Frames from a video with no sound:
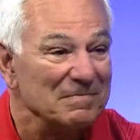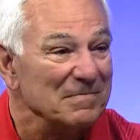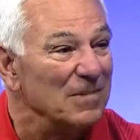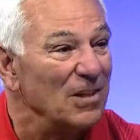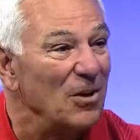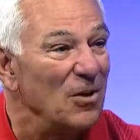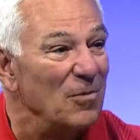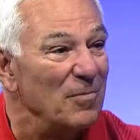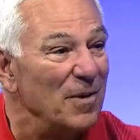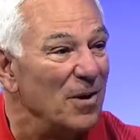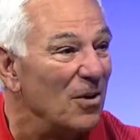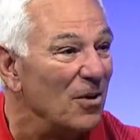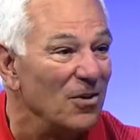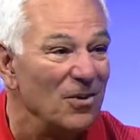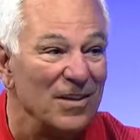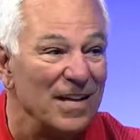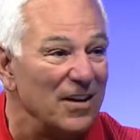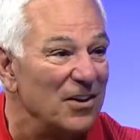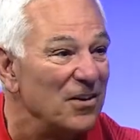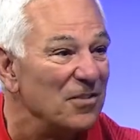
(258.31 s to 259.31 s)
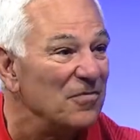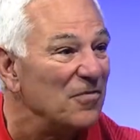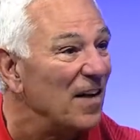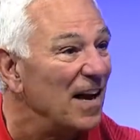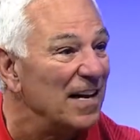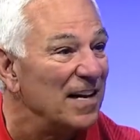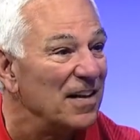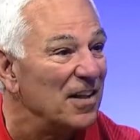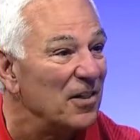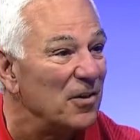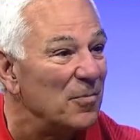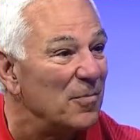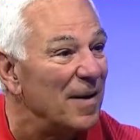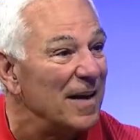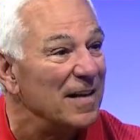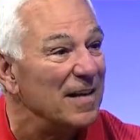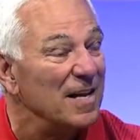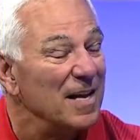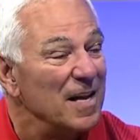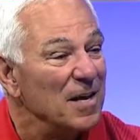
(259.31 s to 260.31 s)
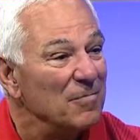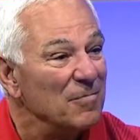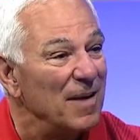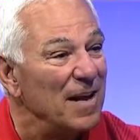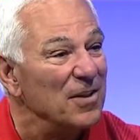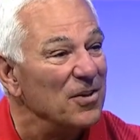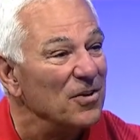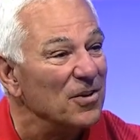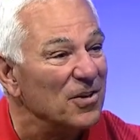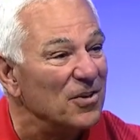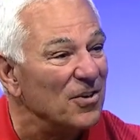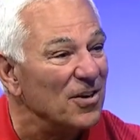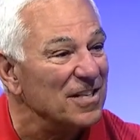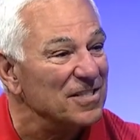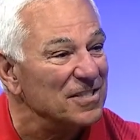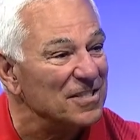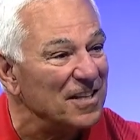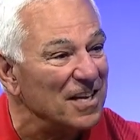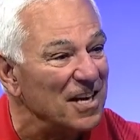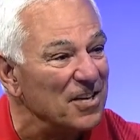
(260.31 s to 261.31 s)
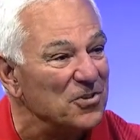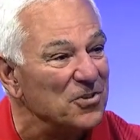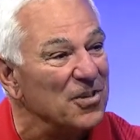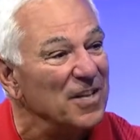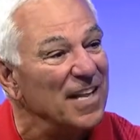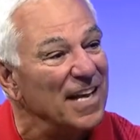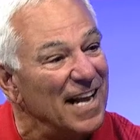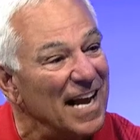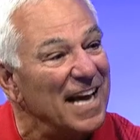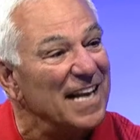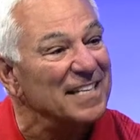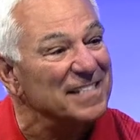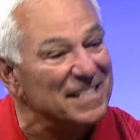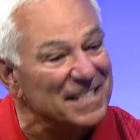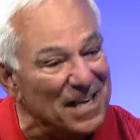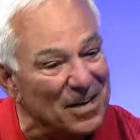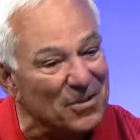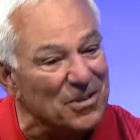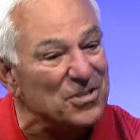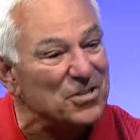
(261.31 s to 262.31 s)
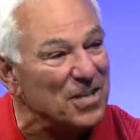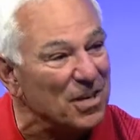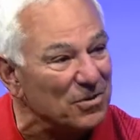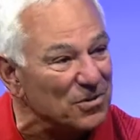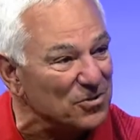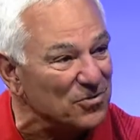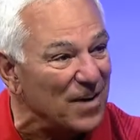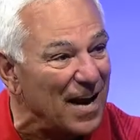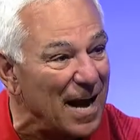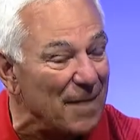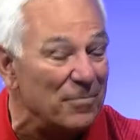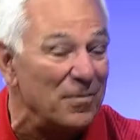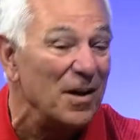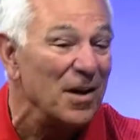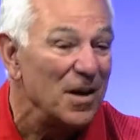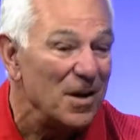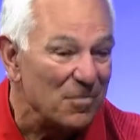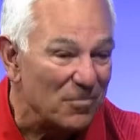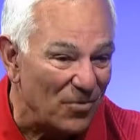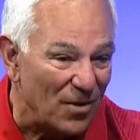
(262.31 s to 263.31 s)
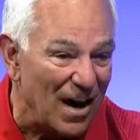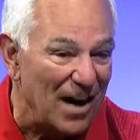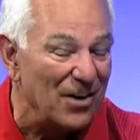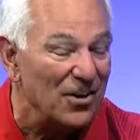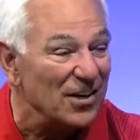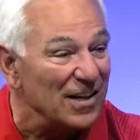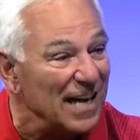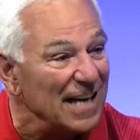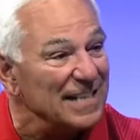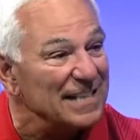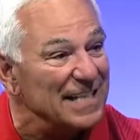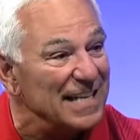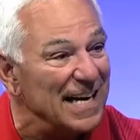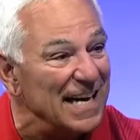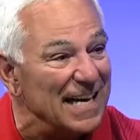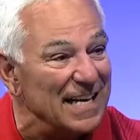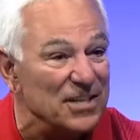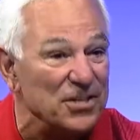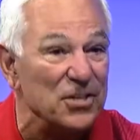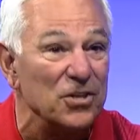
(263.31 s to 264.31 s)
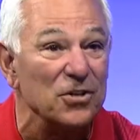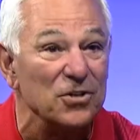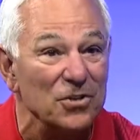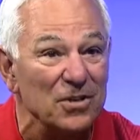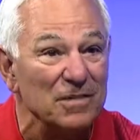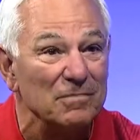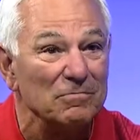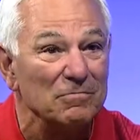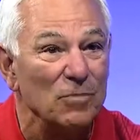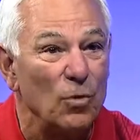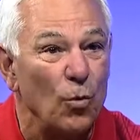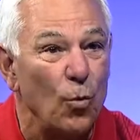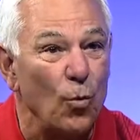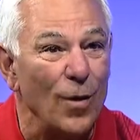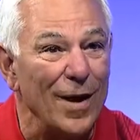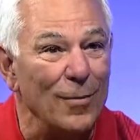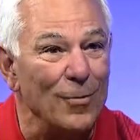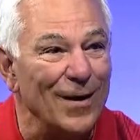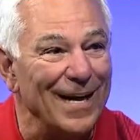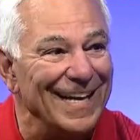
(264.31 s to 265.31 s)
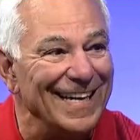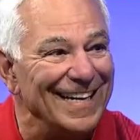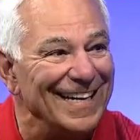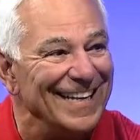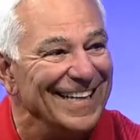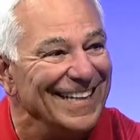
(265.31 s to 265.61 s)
Lo and behold, they couldn't find another menu across the country that had a sandwich that was wrapped prior to 1982. We win.